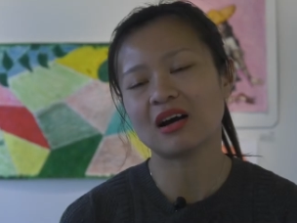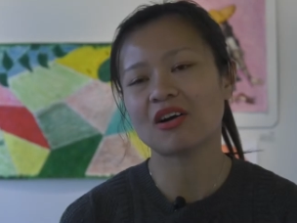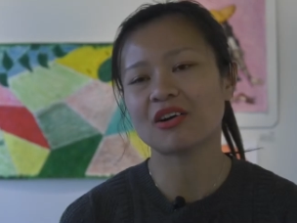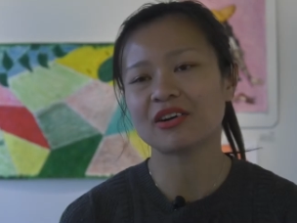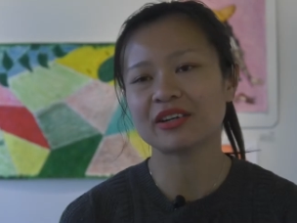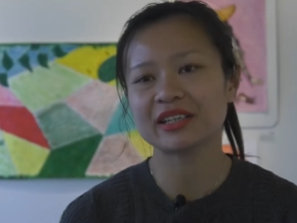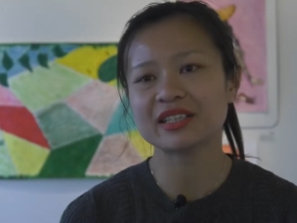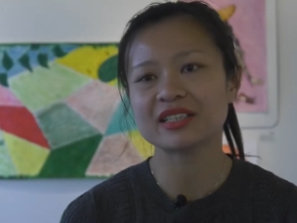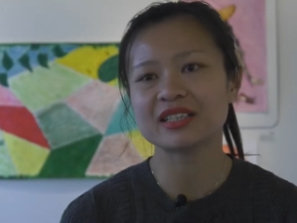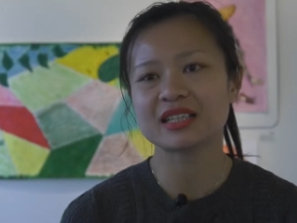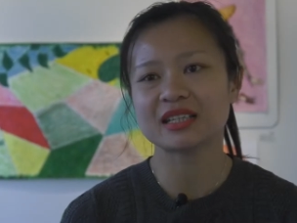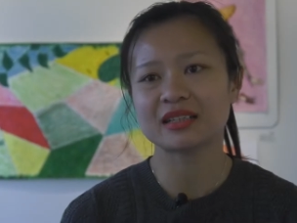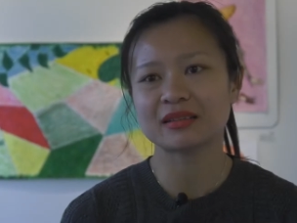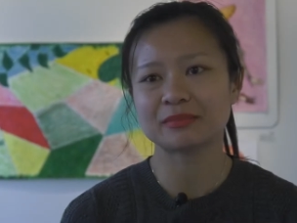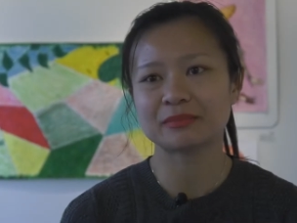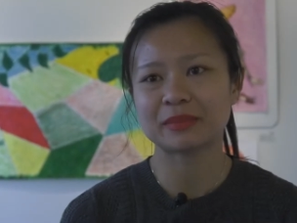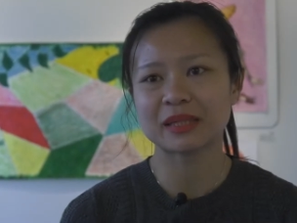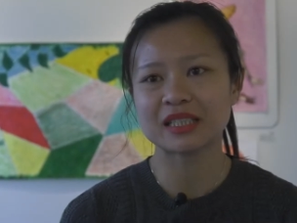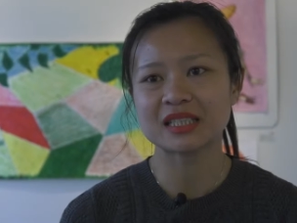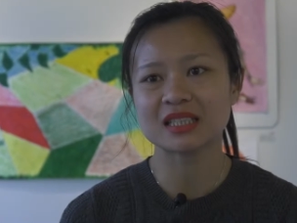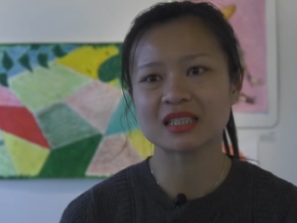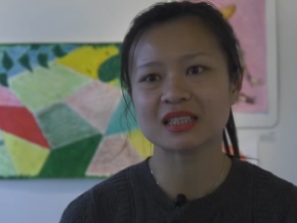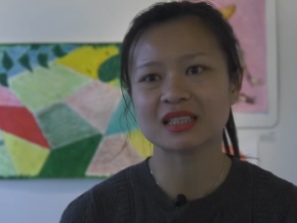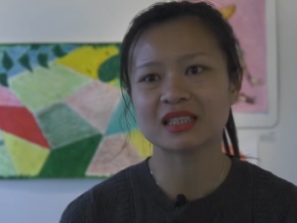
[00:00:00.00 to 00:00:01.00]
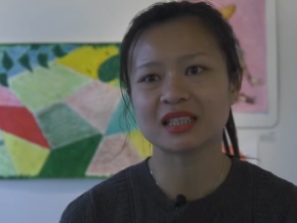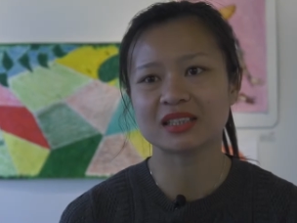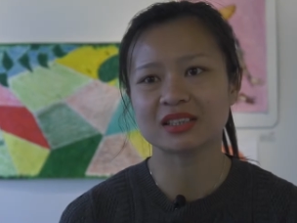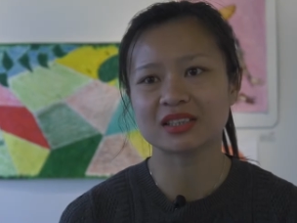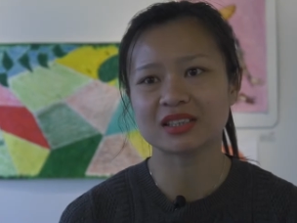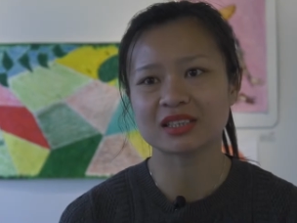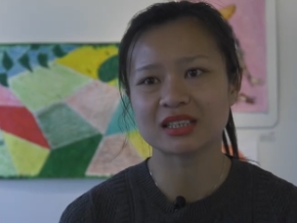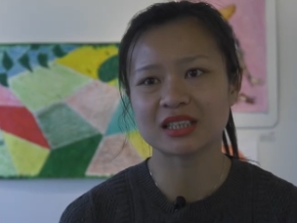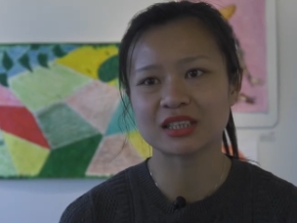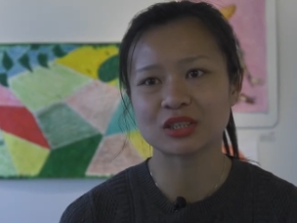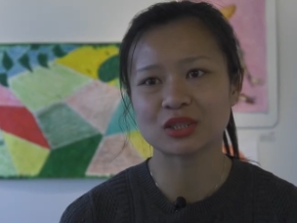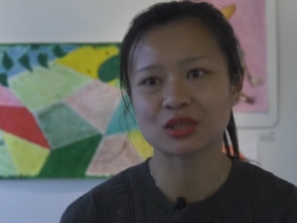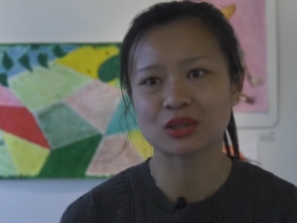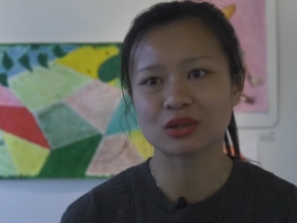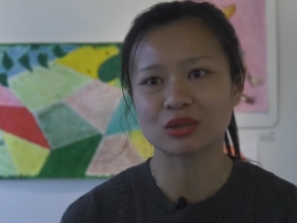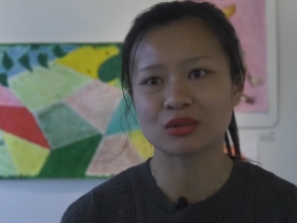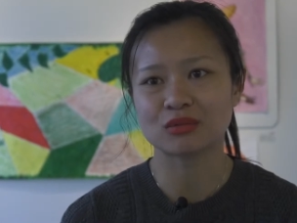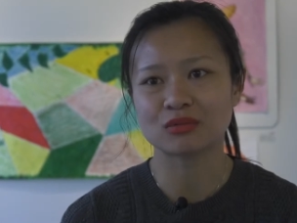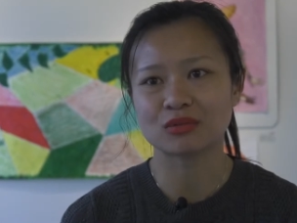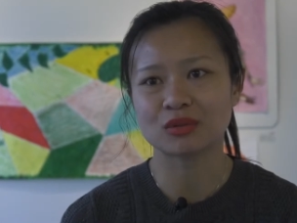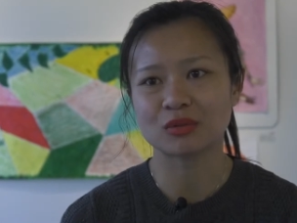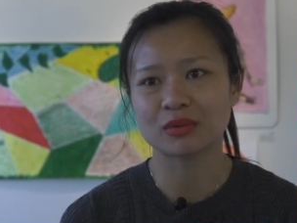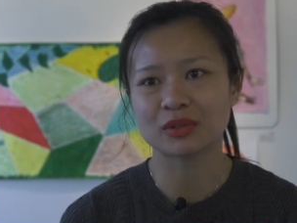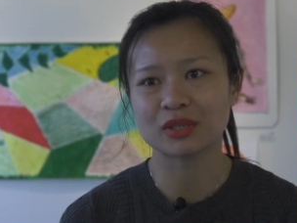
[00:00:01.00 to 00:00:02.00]
Art is basically at the center
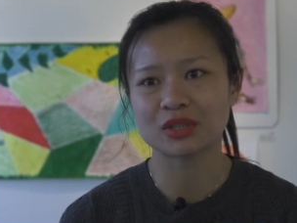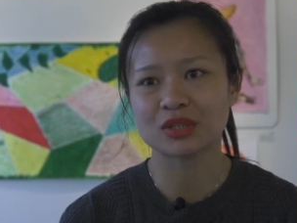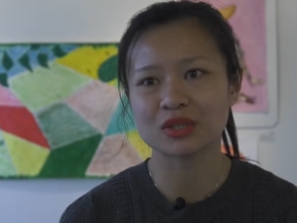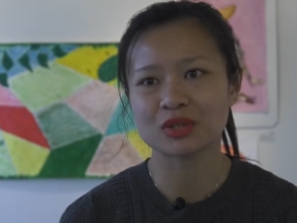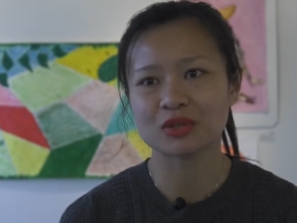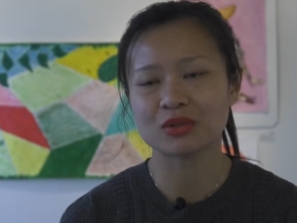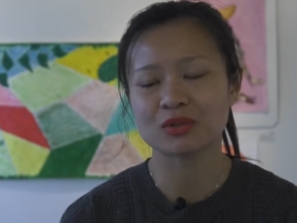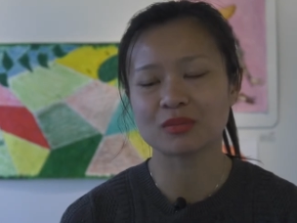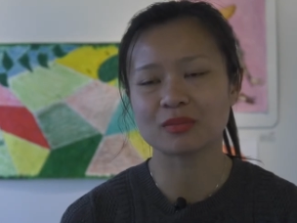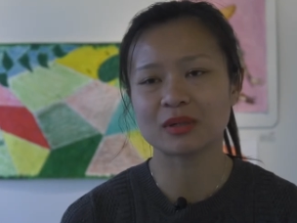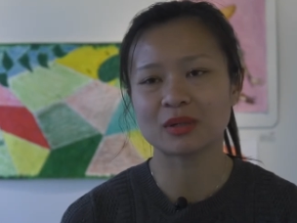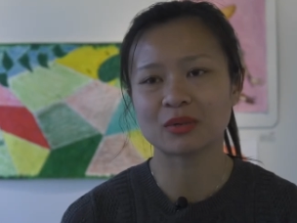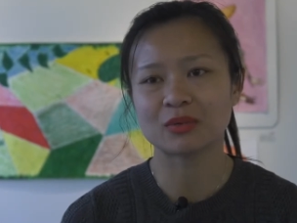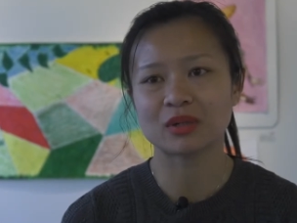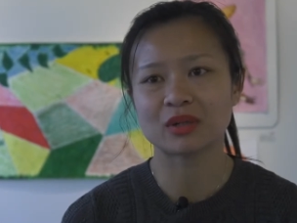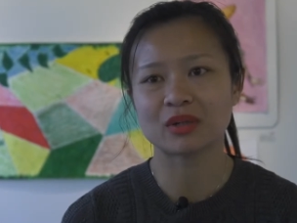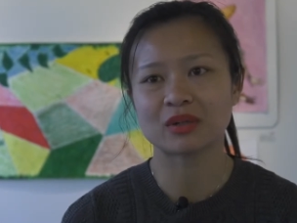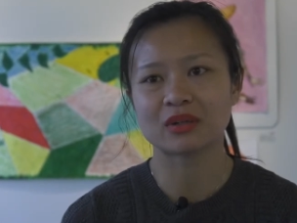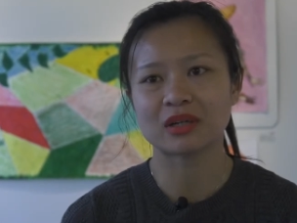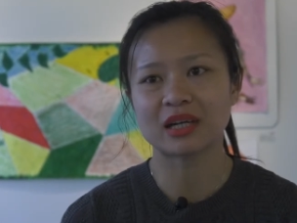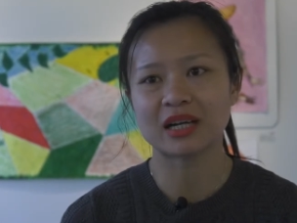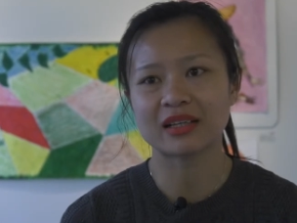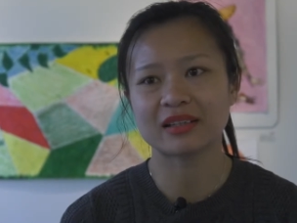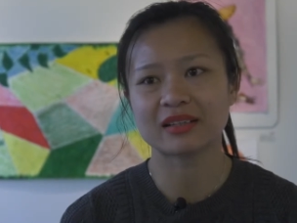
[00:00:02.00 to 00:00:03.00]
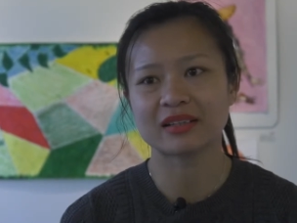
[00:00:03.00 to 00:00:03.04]
of what we do, but we're,